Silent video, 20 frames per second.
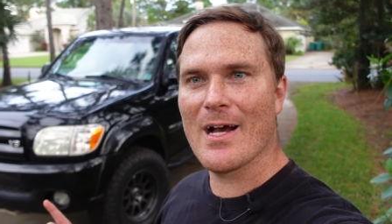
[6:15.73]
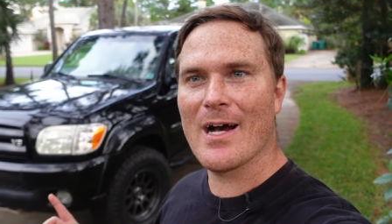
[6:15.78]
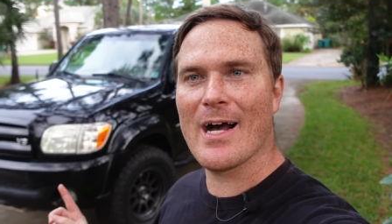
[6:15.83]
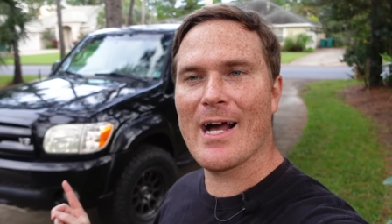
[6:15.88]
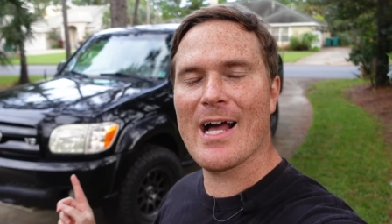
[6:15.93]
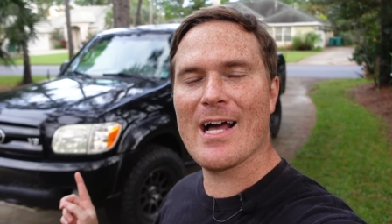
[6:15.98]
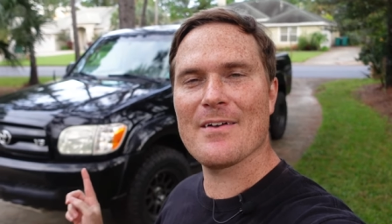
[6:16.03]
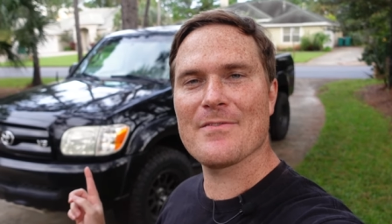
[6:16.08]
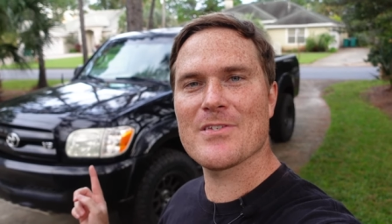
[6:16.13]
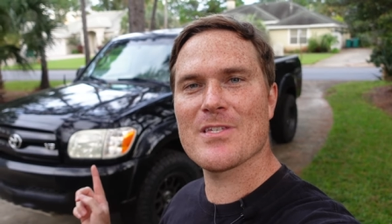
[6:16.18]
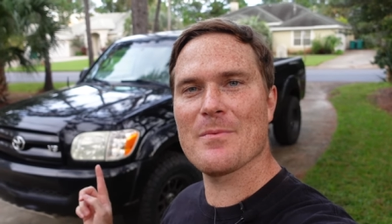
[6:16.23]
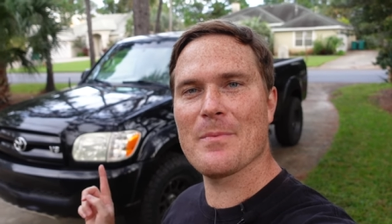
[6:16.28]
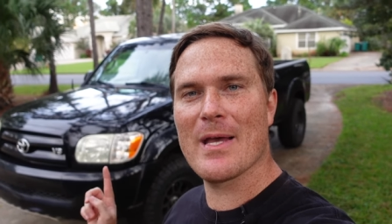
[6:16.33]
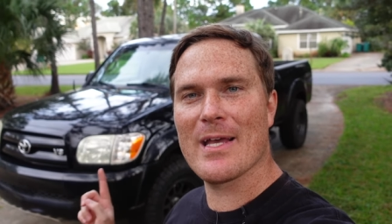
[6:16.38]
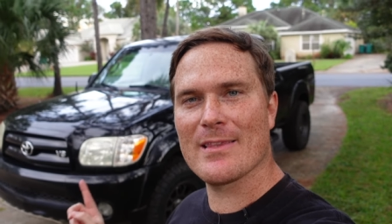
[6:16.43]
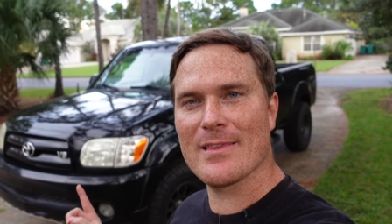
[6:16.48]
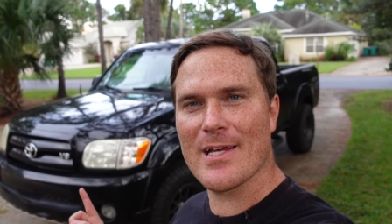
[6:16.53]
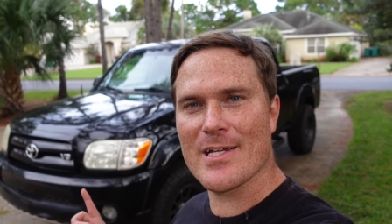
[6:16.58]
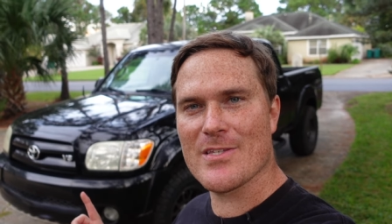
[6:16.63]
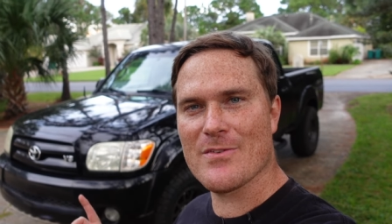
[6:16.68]
I have some
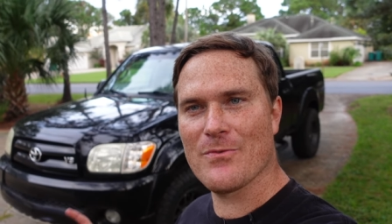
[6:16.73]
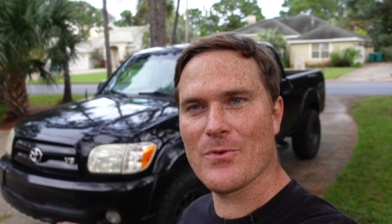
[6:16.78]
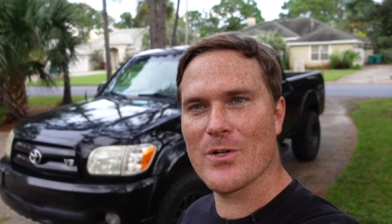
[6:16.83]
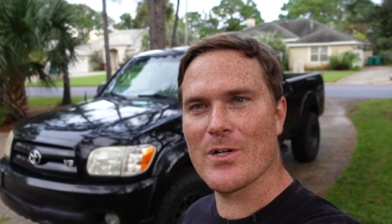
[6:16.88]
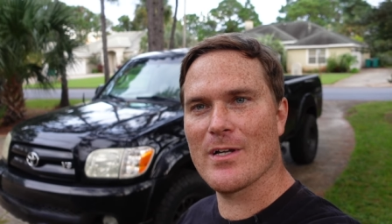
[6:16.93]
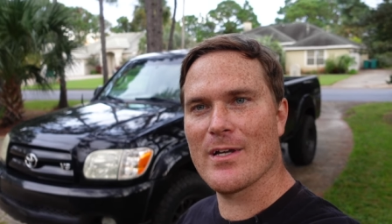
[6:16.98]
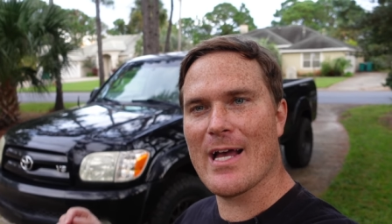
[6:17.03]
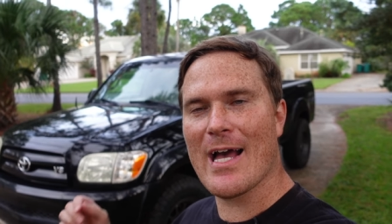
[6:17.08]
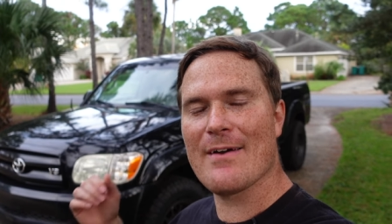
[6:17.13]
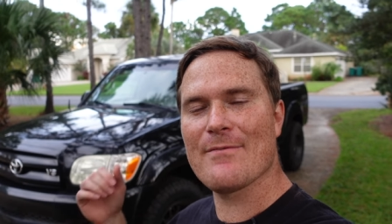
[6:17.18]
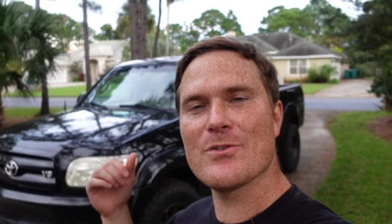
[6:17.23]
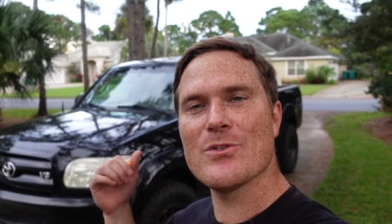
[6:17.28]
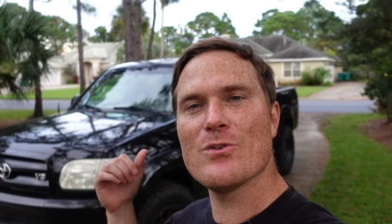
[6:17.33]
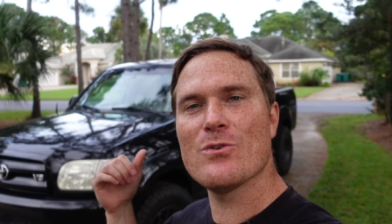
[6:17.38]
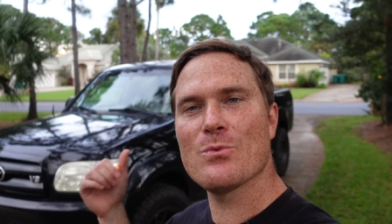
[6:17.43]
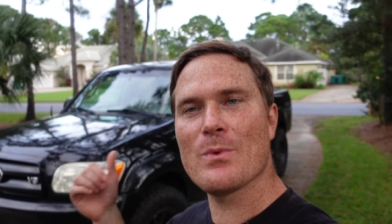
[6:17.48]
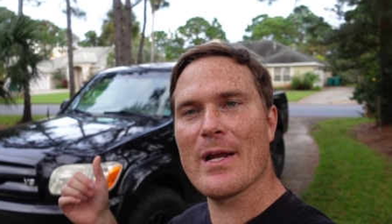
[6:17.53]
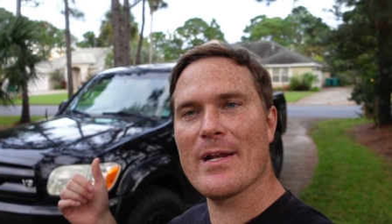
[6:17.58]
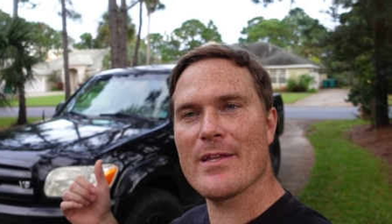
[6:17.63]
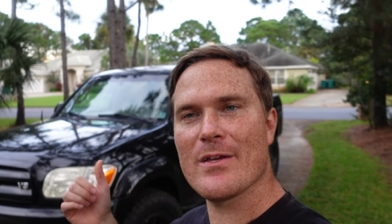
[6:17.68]
headlights for it, have a
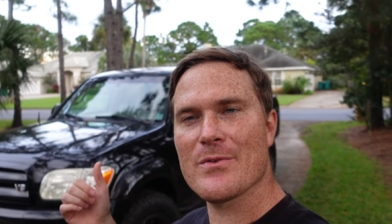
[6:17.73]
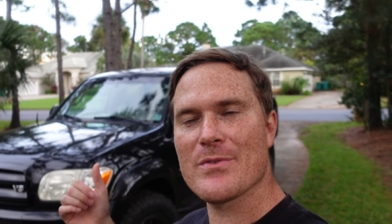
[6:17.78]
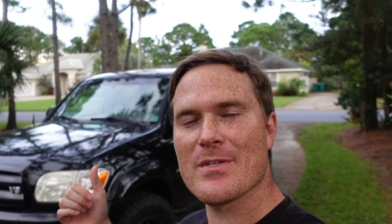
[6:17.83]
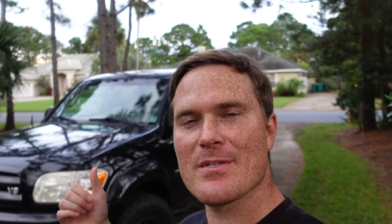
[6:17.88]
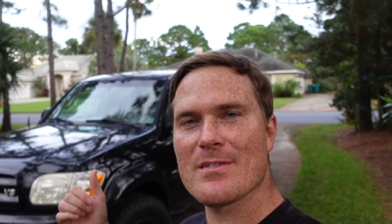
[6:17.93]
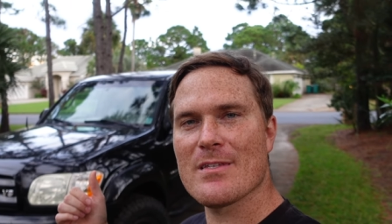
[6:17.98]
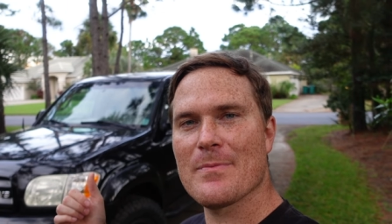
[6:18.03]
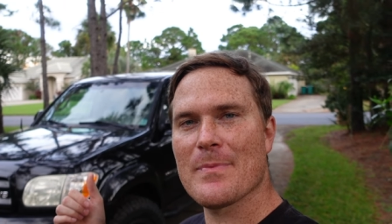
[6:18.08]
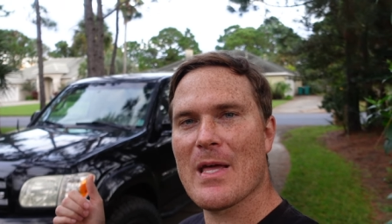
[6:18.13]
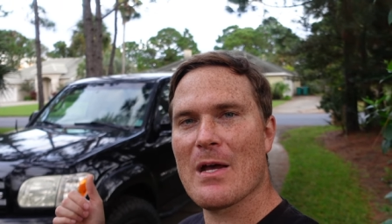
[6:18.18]
new radio system